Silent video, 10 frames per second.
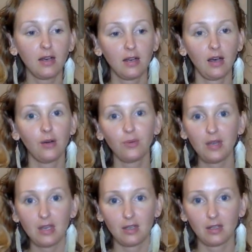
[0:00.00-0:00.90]
How
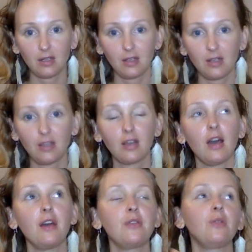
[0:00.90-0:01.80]
weird. Another
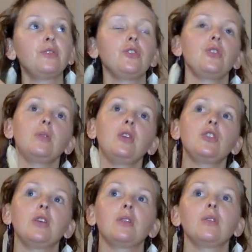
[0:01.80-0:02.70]
cardinal
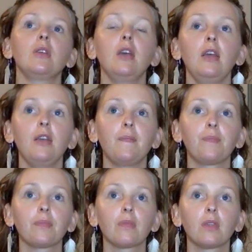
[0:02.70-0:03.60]
situation. Okay,
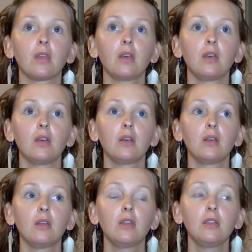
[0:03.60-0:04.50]

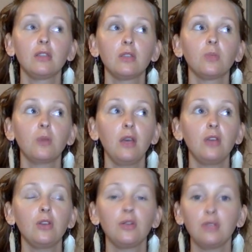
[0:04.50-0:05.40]
this is where
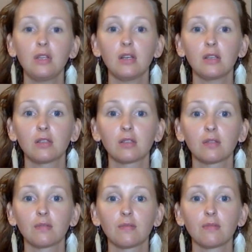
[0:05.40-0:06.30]
you don't need us.
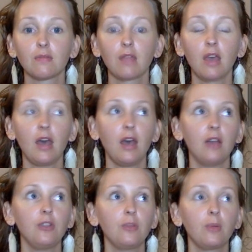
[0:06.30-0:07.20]

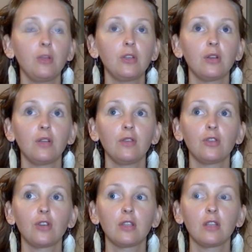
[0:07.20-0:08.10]
And you probably don't even
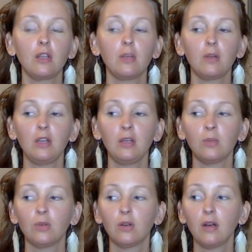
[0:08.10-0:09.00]
trust anybody
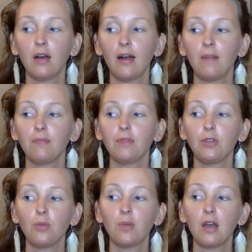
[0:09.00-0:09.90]
anymore.
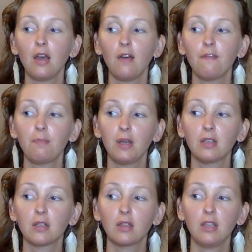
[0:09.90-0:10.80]
You might have
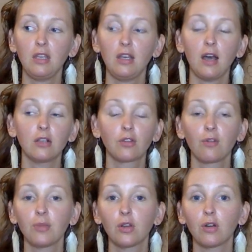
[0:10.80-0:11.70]
picked the husk
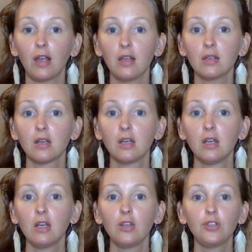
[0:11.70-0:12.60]
from the grain
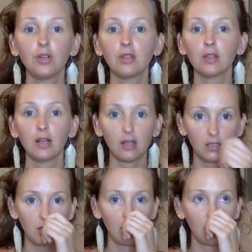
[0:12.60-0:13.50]
during the
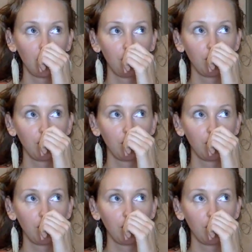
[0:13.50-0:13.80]
last year